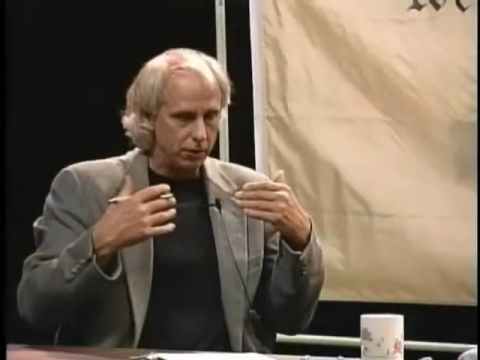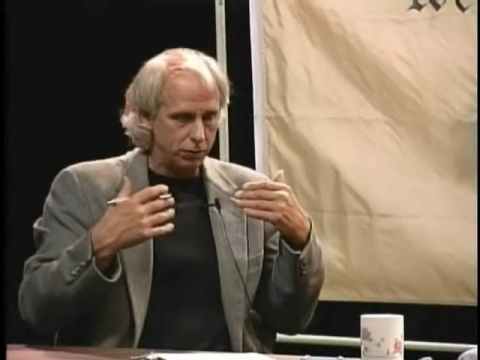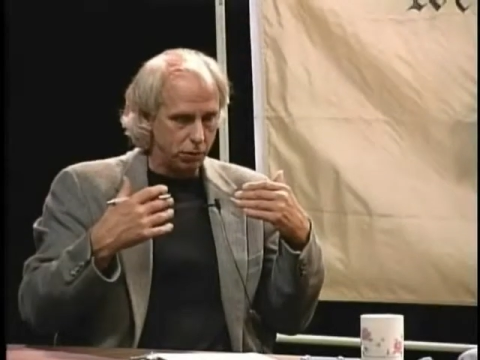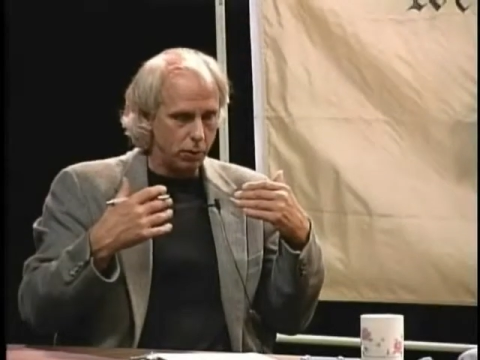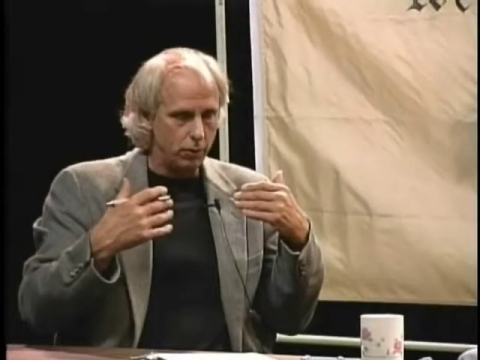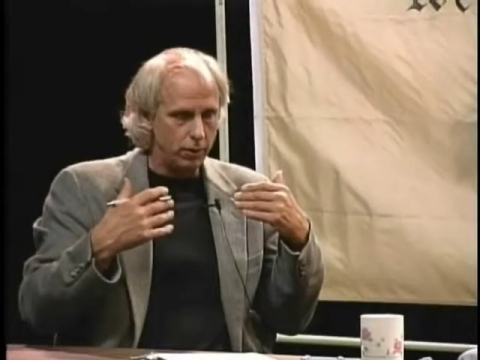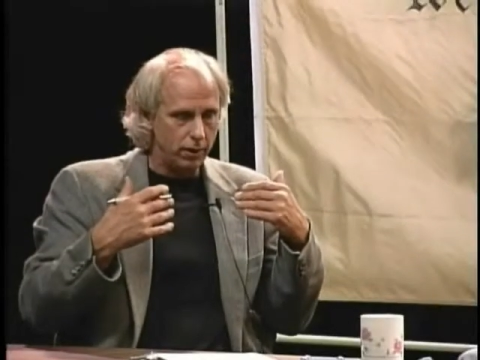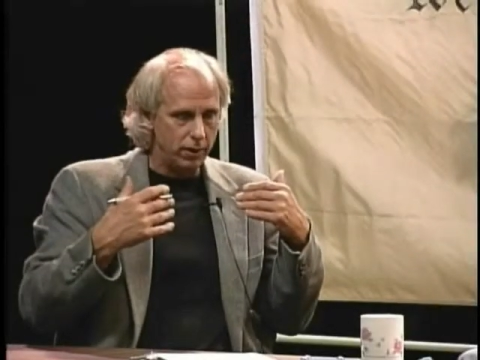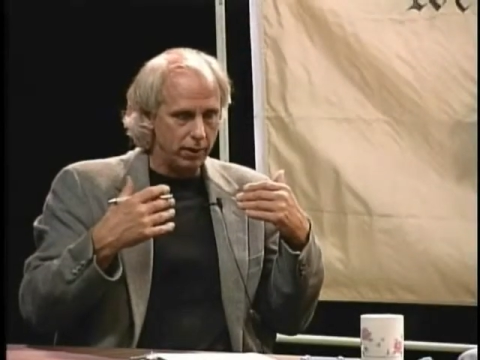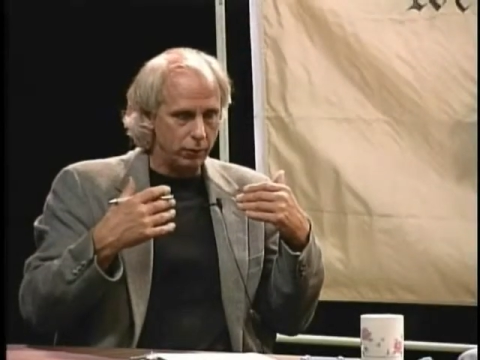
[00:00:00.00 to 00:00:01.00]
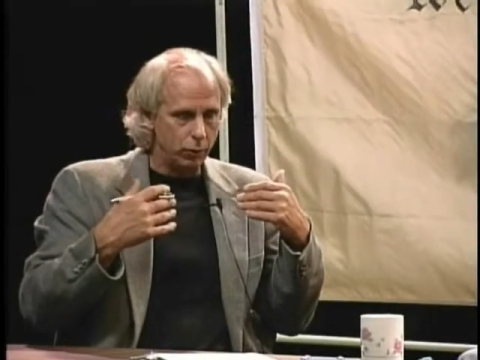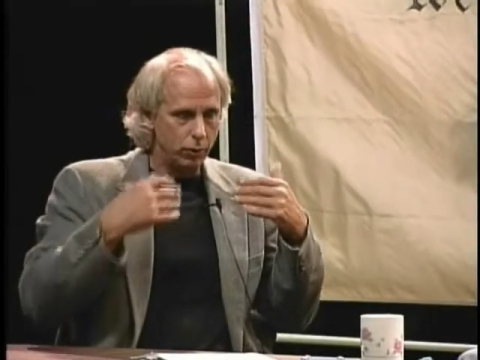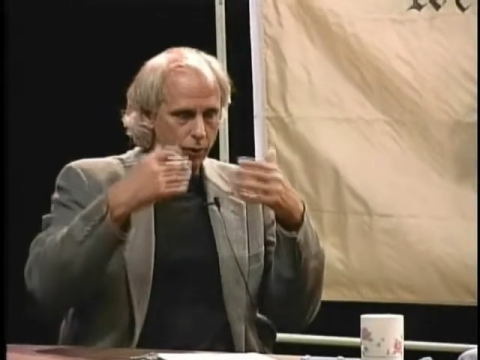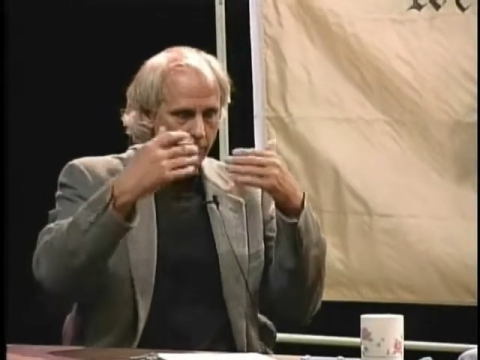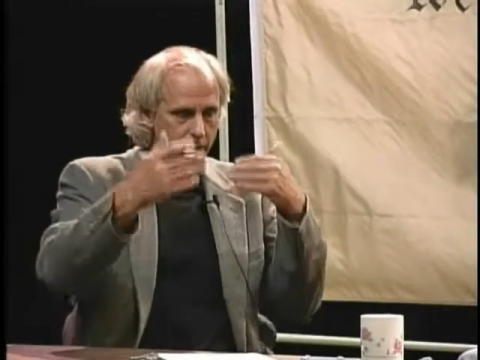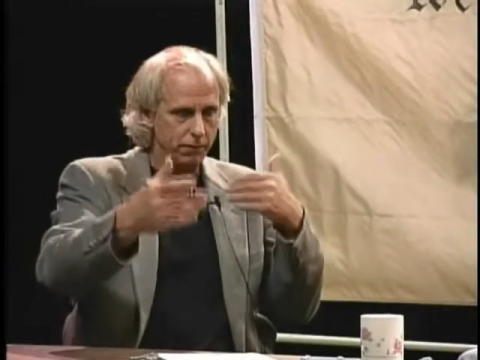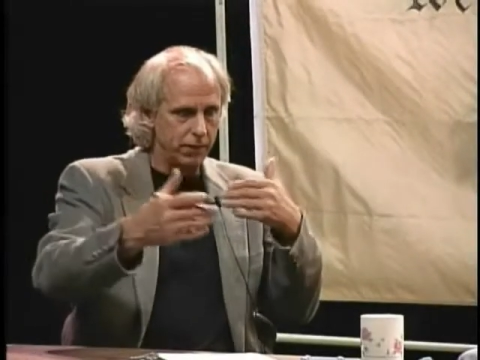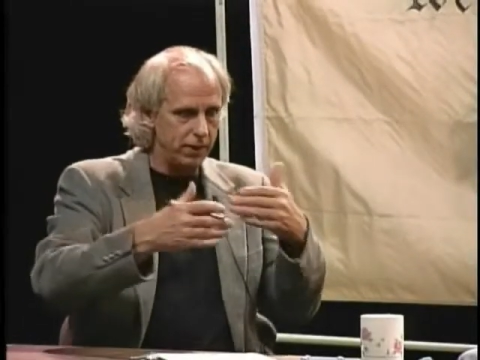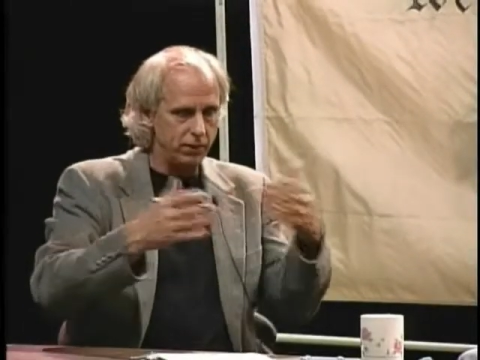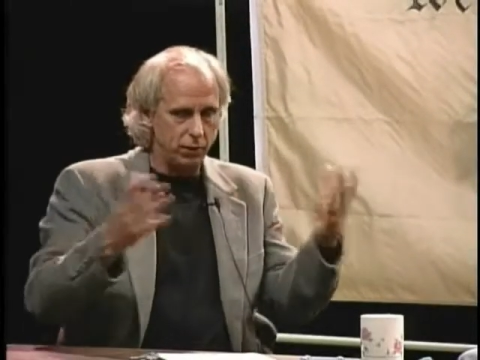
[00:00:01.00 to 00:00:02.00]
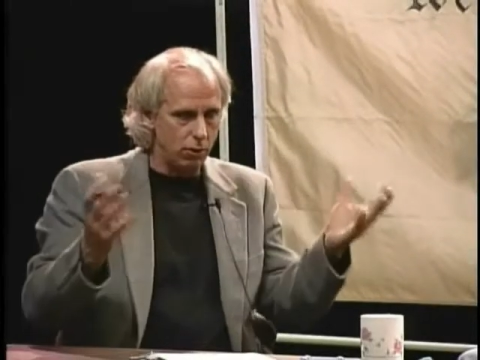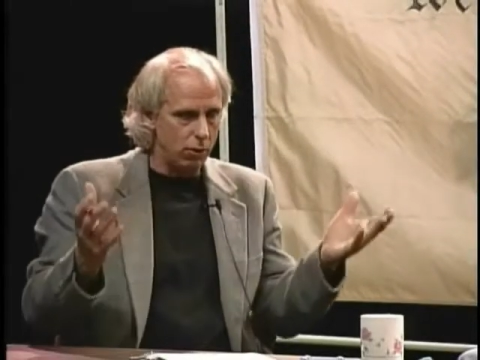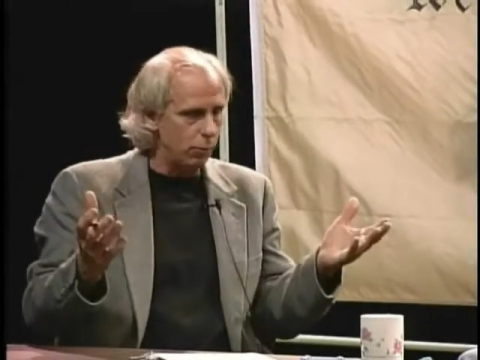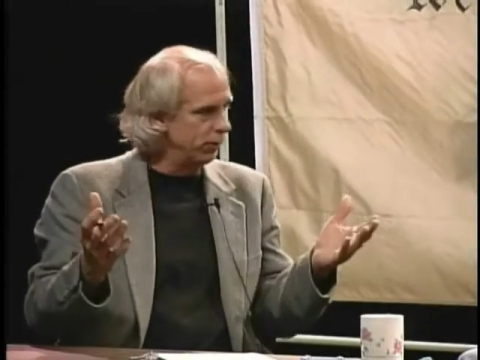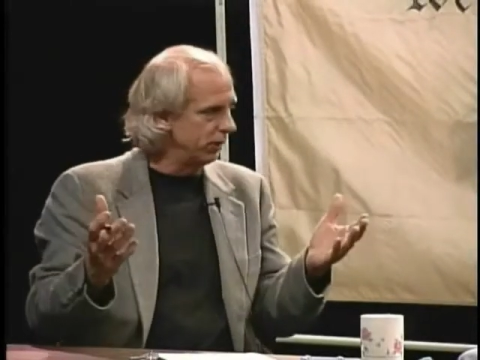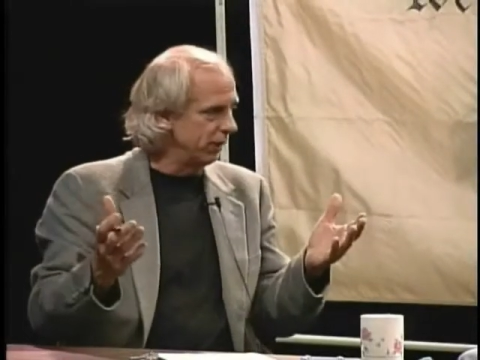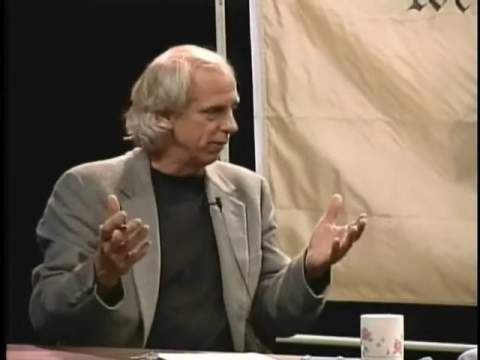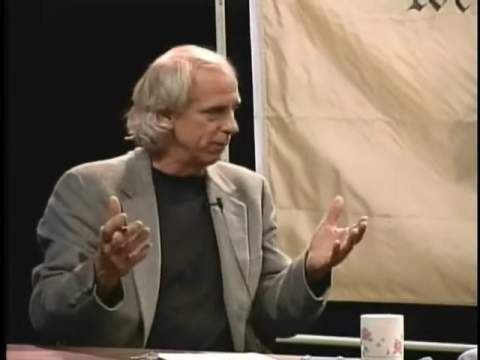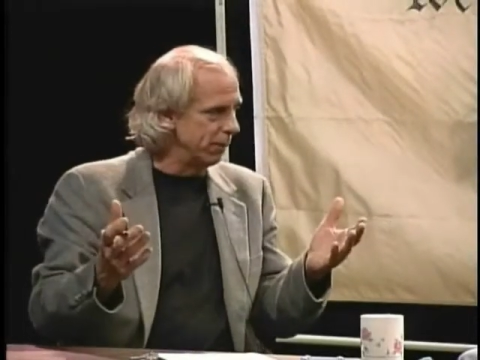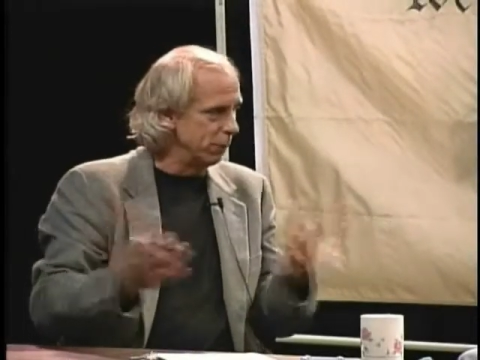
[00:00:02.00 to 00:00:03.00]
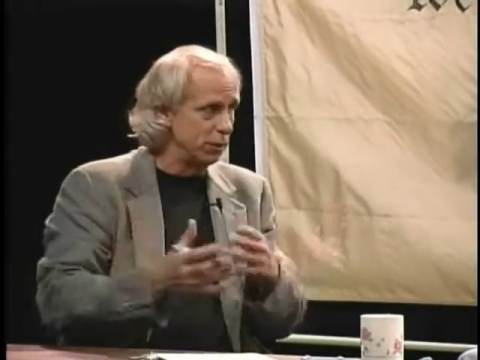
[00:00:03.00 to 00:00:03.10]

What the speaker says: So if we're going to interface at all with the government,